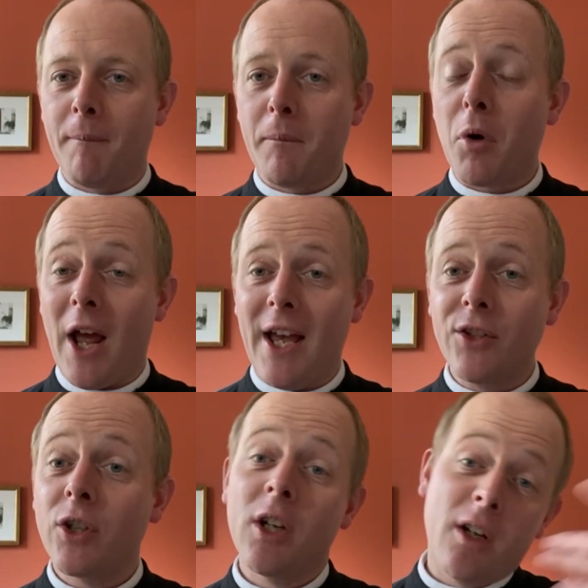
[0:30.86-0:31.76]

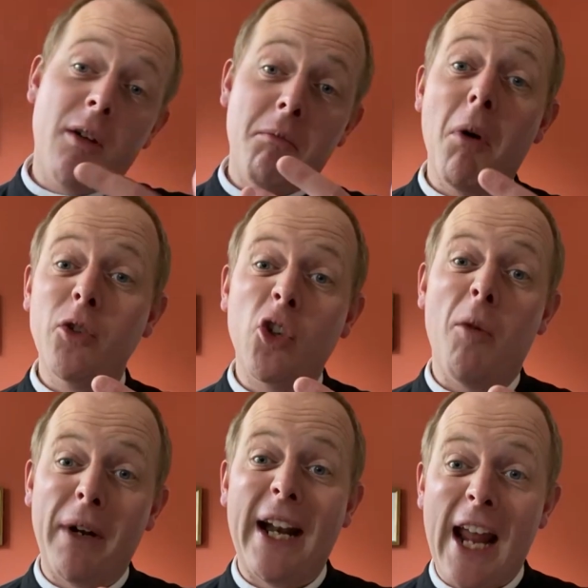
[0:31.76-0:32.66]
prayers, most
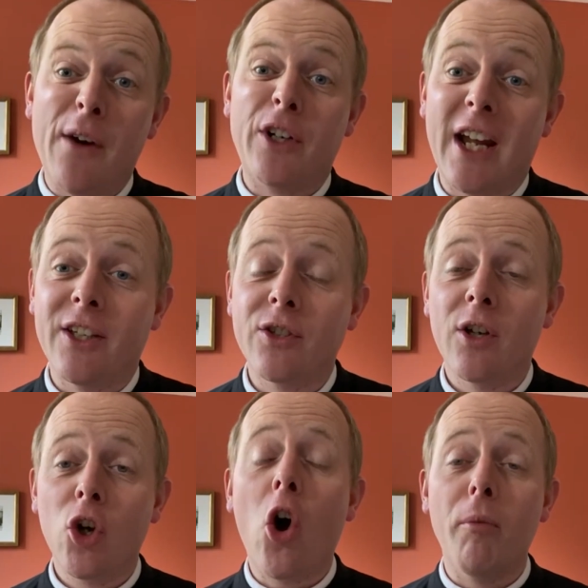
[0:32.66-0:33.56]
commonly nowadays
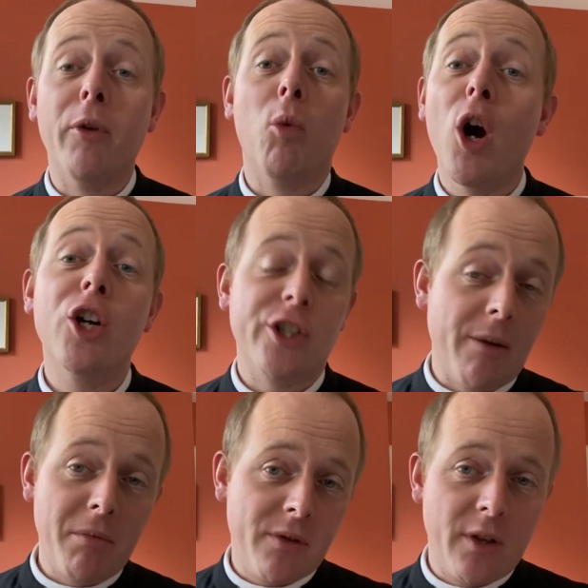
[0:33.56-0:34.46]
common
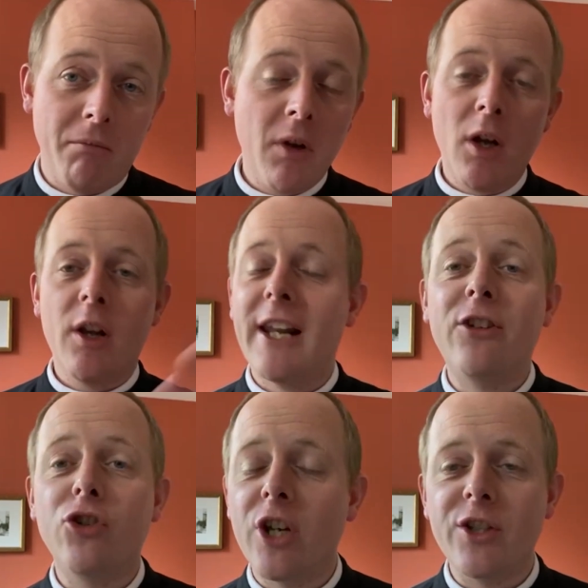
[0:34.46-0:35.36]
worship, the
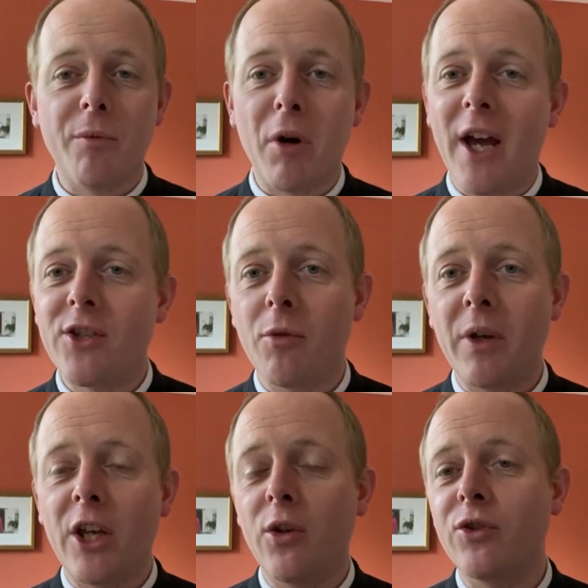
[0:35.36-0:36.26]
liturgies, the prayers that we
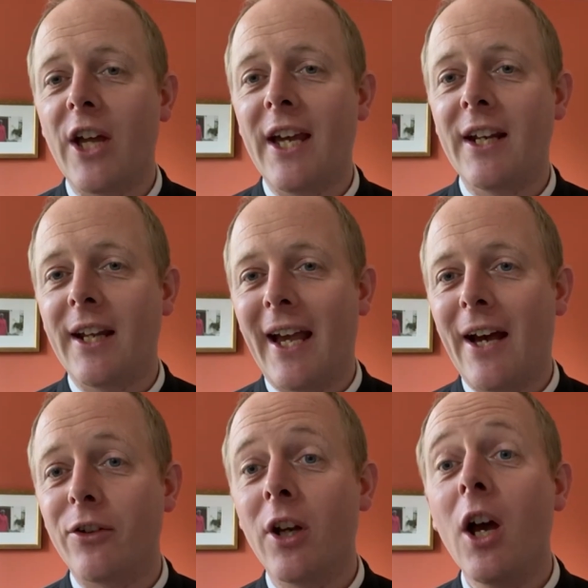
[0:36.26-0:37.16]
use day in, day
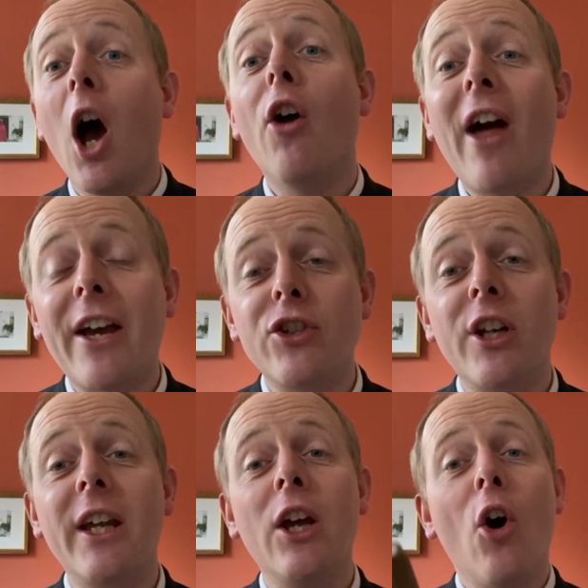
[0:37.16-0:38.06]
out, are
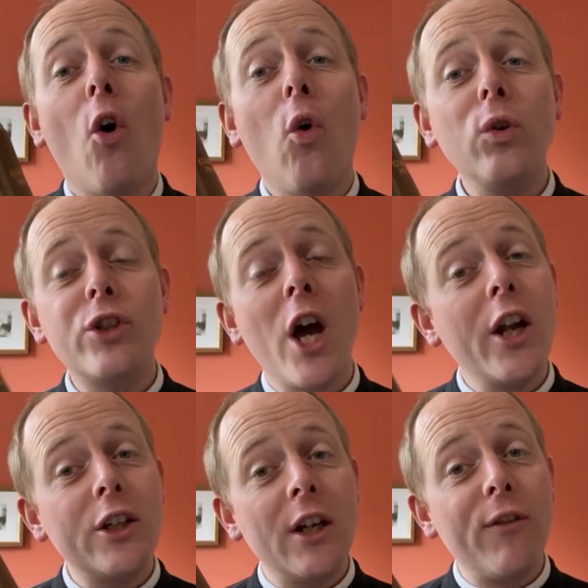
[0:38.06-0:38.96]
actually
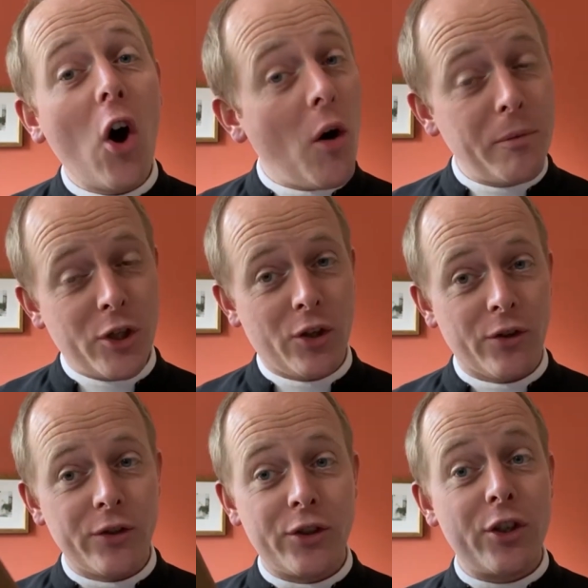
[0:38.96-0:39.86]
alternative
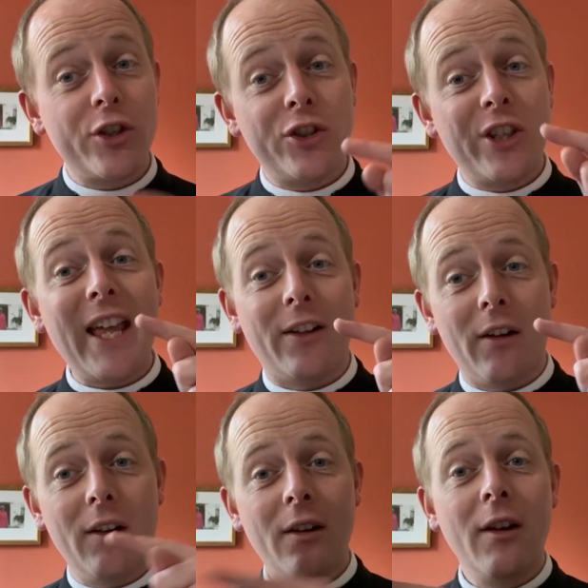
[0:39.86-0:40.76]
options to the
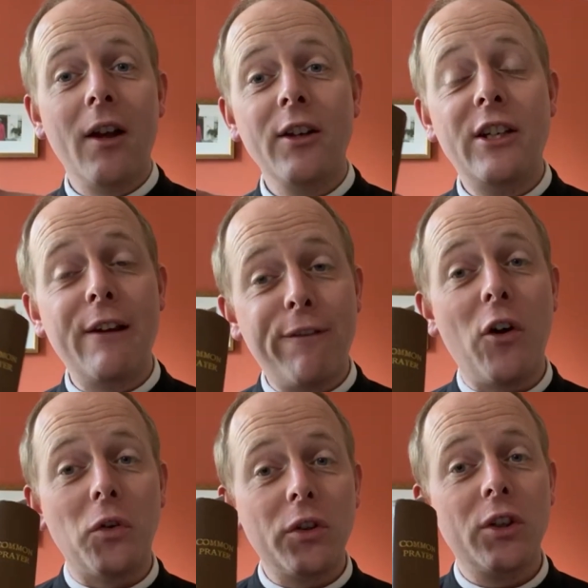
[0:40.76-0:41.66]
still
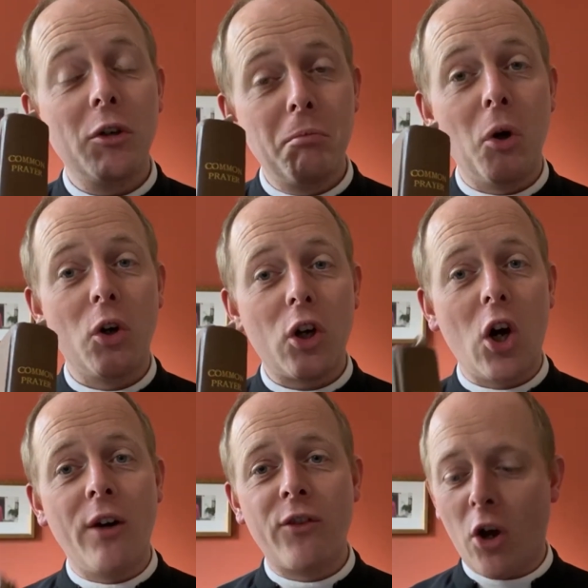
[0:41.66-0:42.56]
default Book
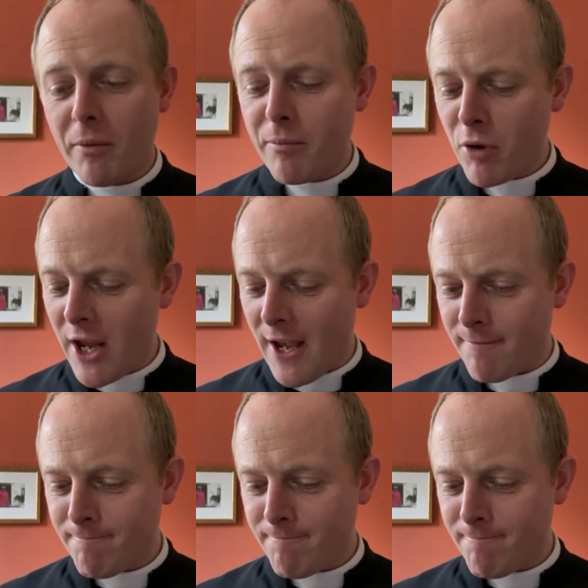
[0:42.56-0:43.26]
of Common Prayer.